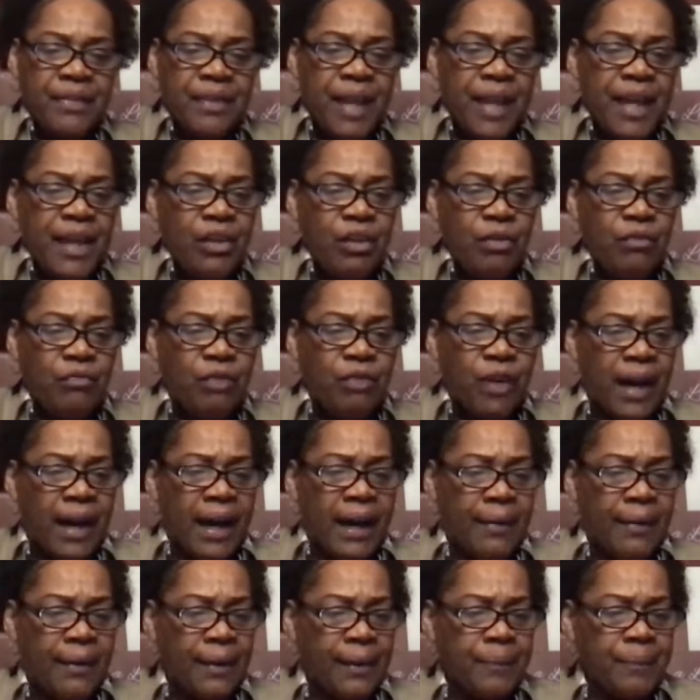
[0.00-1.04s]
Thank you,
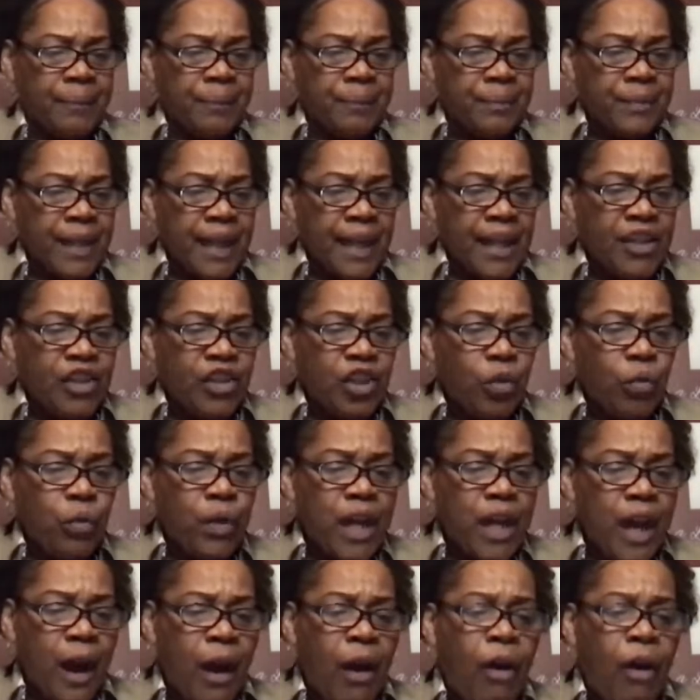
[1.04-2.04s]
Father. And so we